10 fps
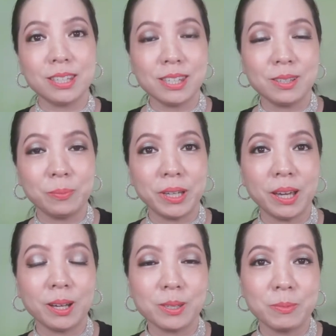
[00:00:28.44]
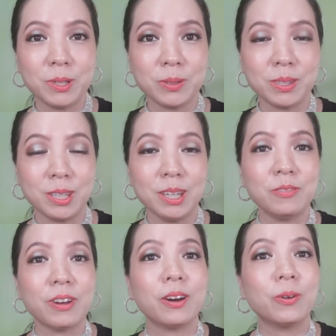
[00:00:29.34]
this duping helps me to
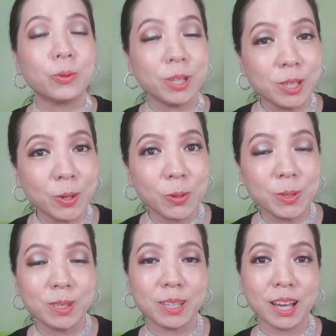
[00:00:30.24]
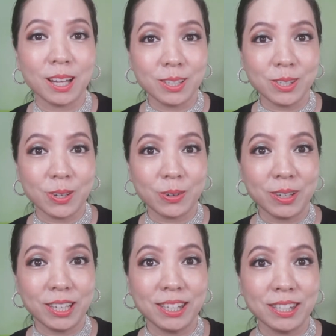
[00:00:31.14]
see if I already own the color
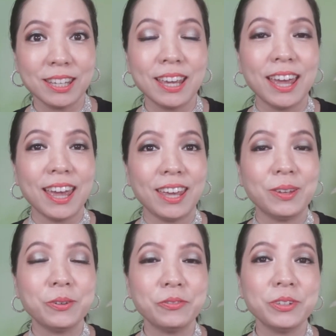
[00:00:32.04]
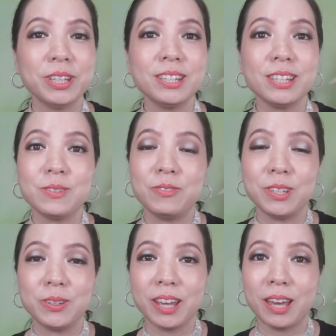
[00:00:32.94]
stories, and hopefully this
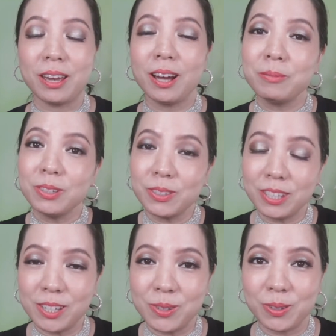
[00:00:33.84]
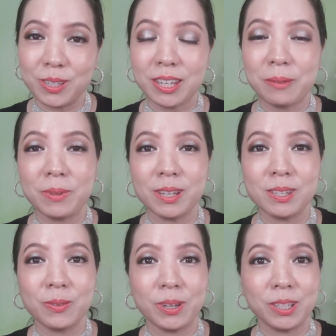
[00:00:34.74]
video can help you dears to decide
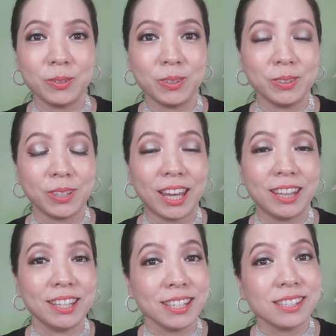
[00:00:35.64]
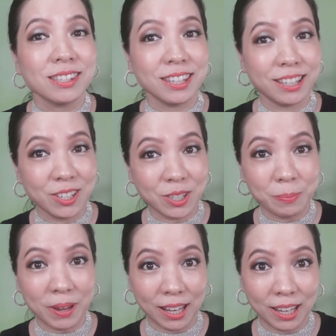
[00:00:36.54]
better whether you want to get this
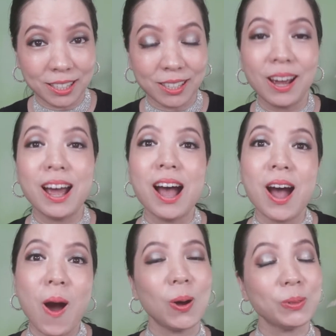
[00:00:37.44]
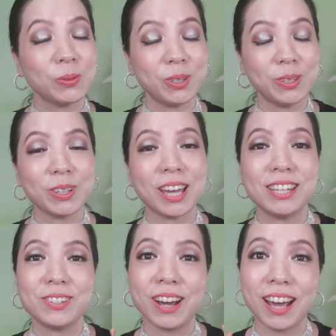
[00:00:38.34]
signature palette or to relook
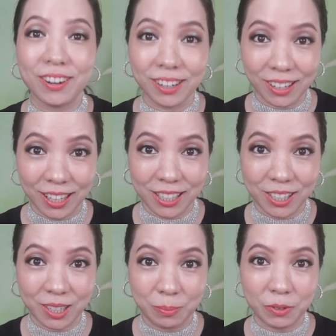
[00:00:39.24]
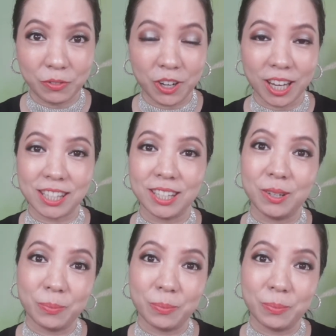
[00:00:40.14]
at your current collection before getting